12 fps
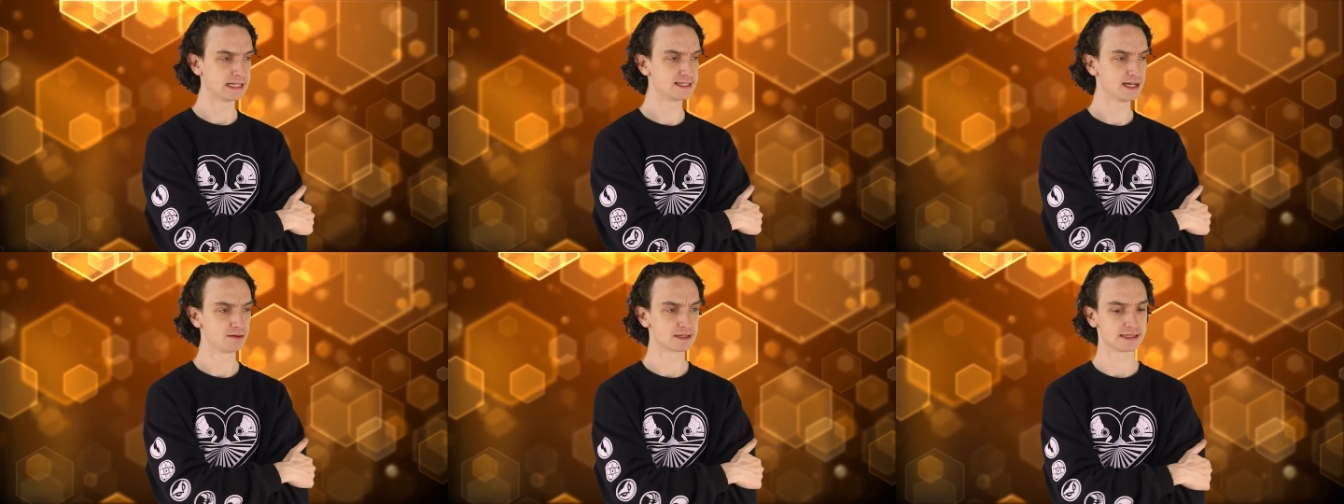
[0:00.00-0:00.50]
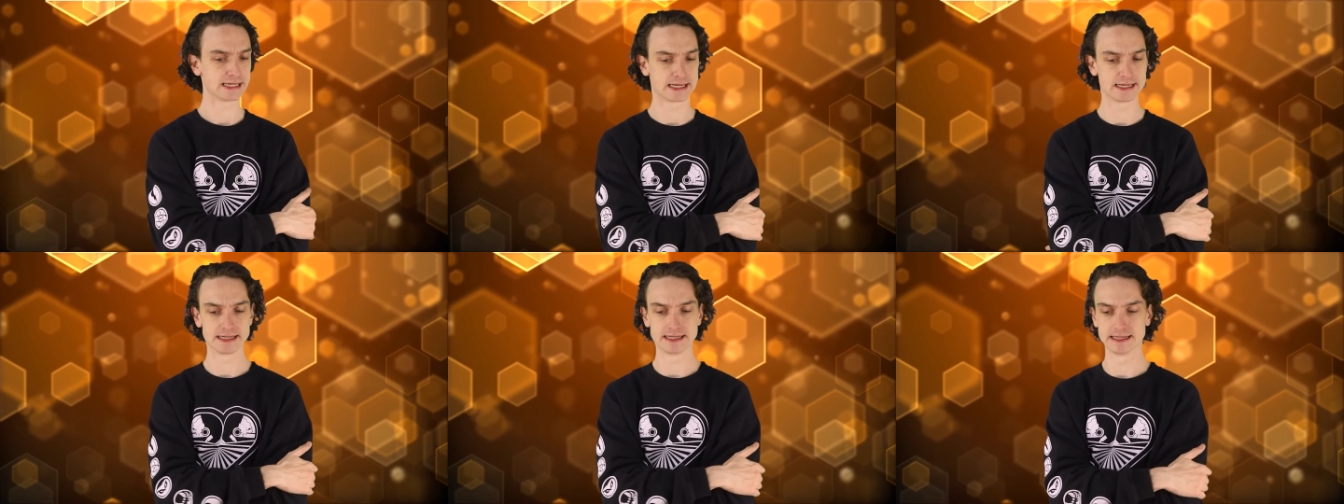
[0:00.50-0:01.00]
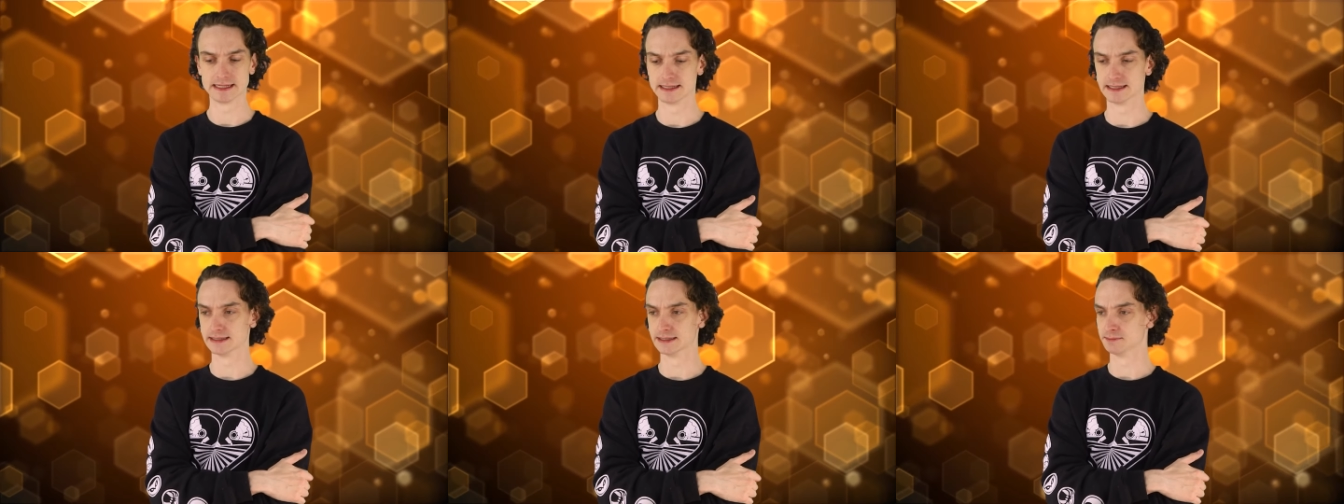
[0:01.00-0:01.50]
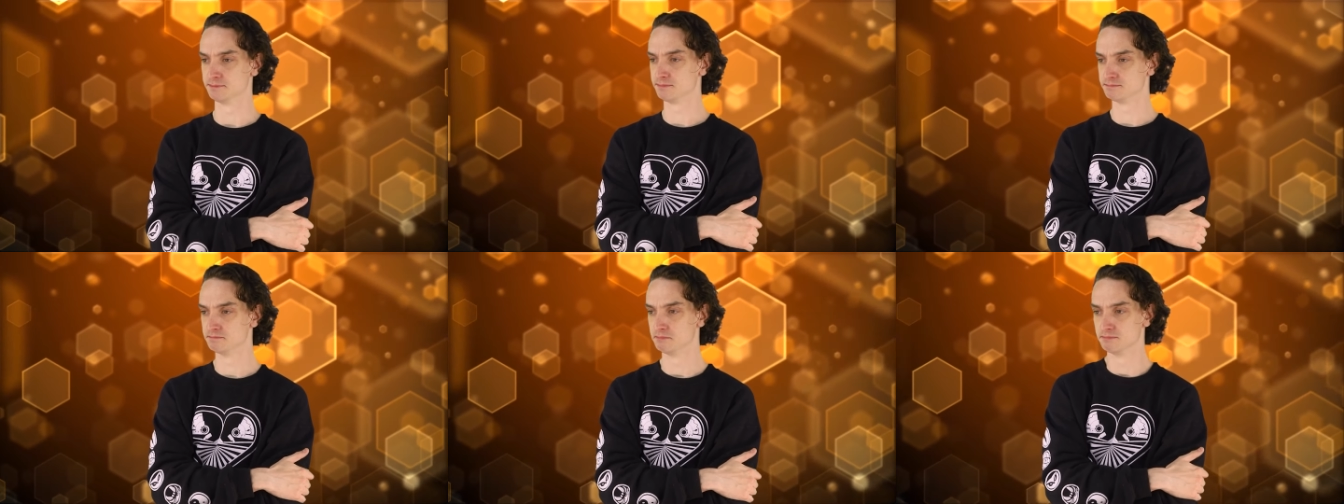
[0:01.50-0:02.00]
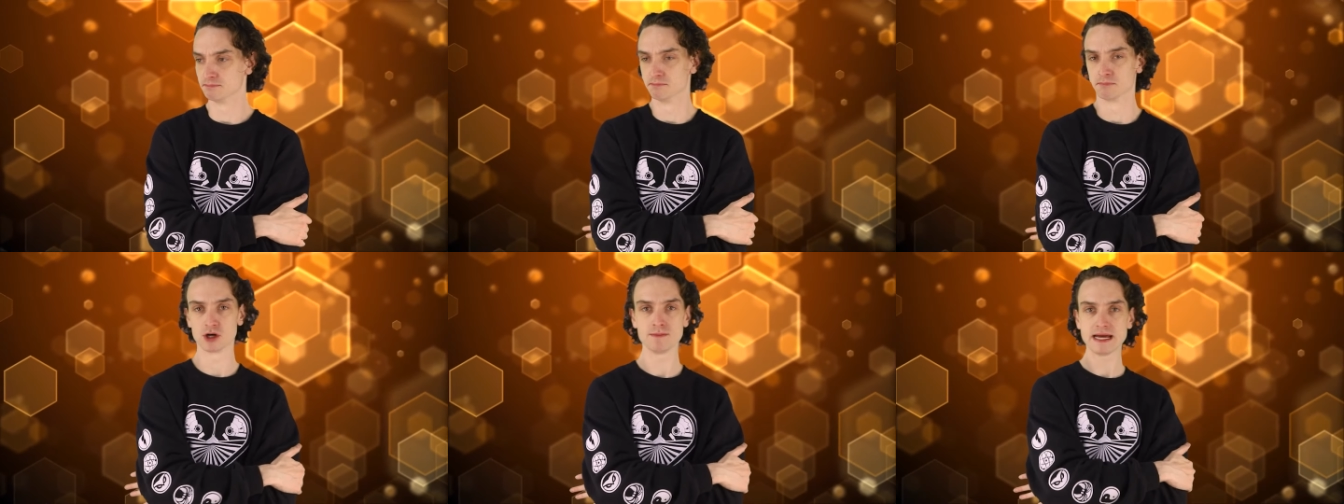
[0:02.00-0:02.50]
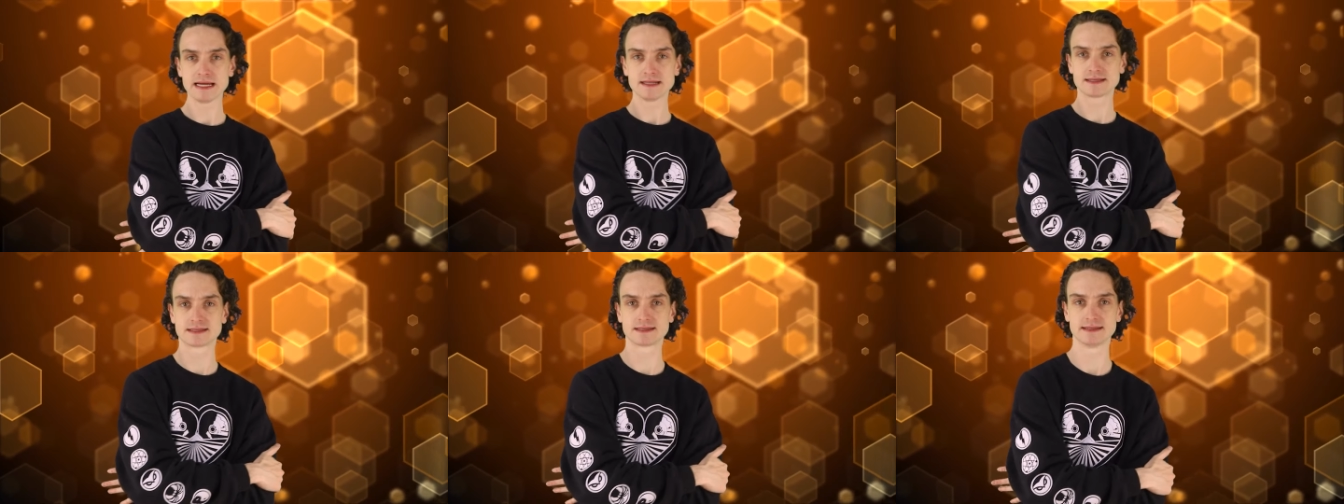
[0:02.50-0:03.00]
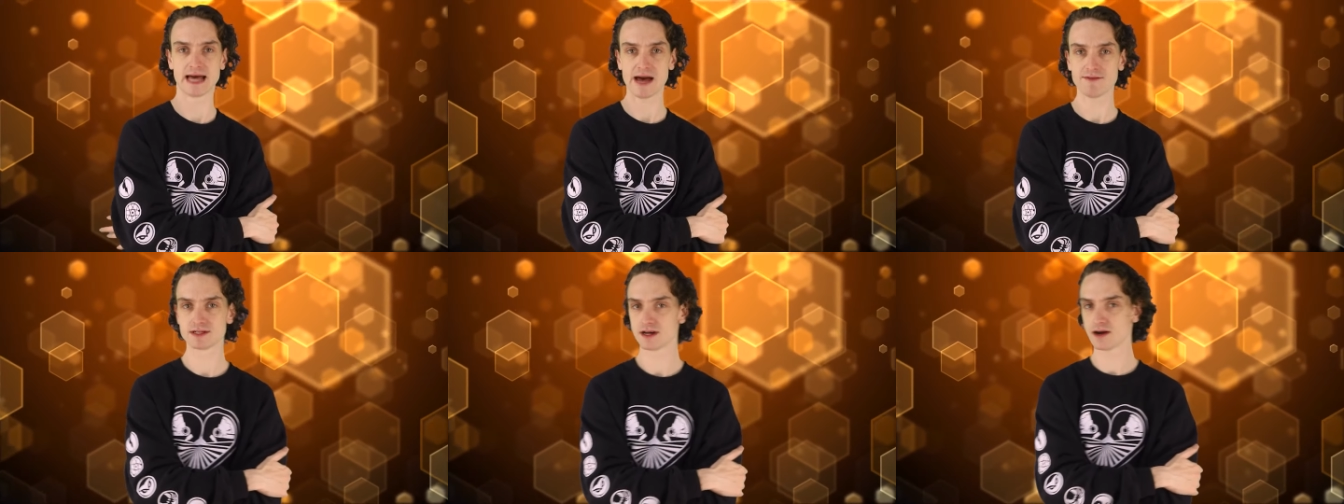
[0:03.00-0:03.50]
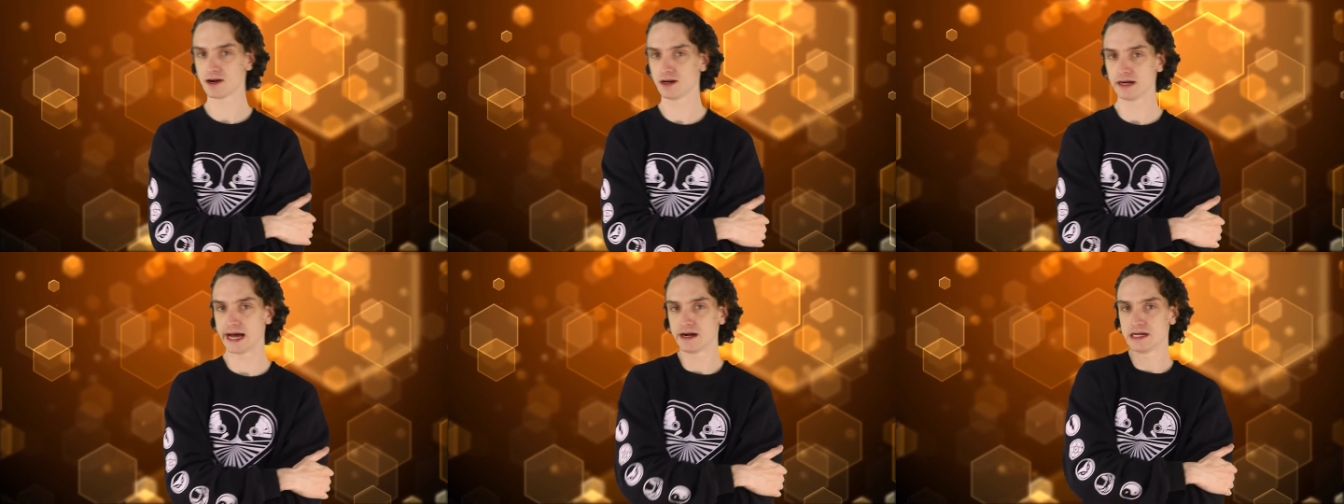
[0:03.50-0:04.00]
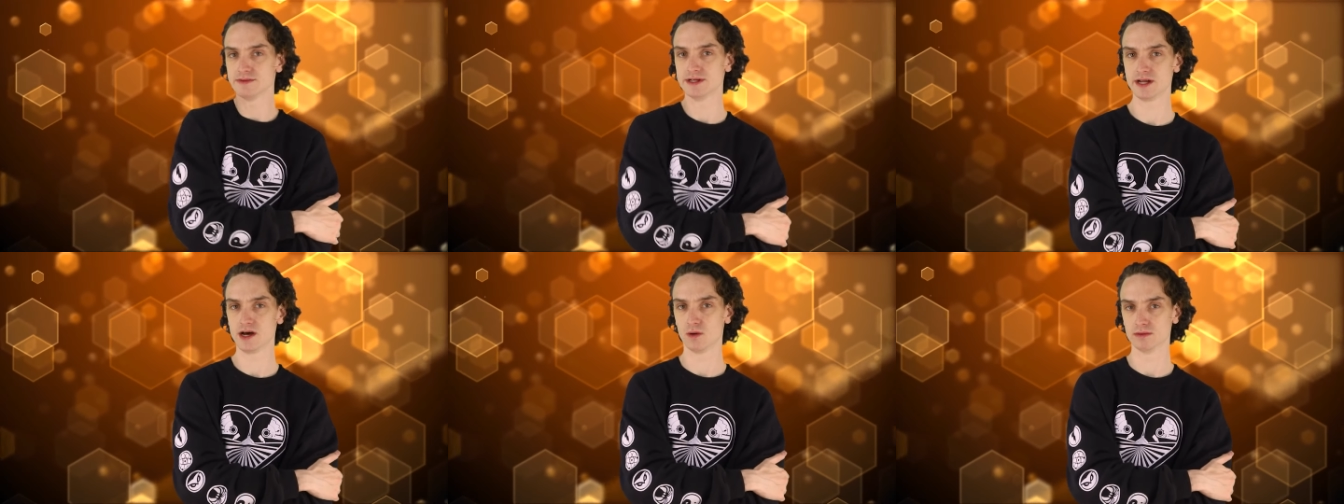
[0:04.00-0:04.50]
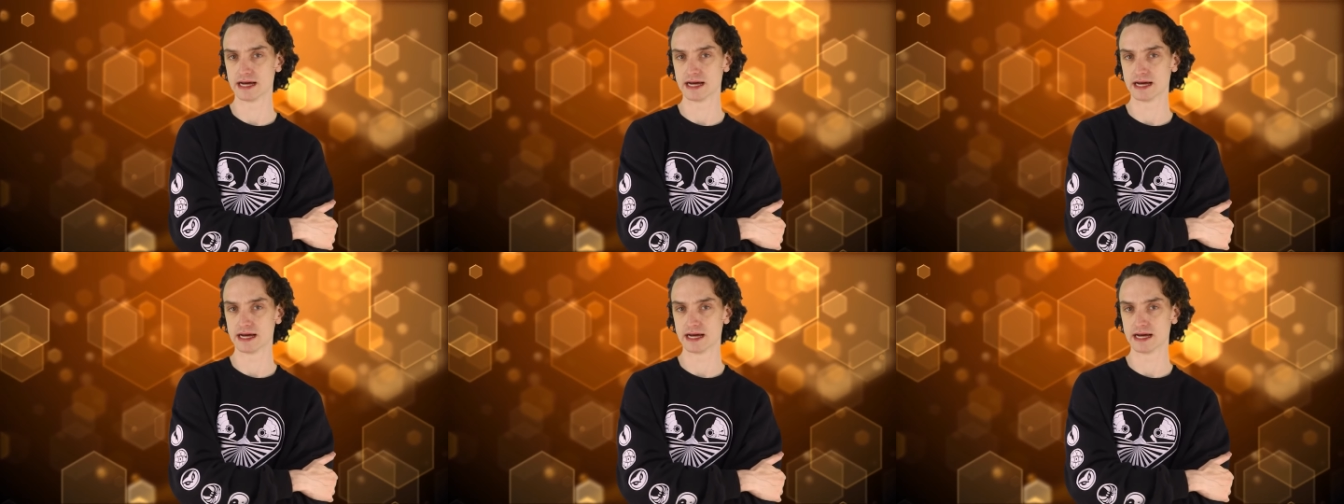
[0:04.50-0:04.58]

that sounds like uh, mermaids, avatar, I don't even know,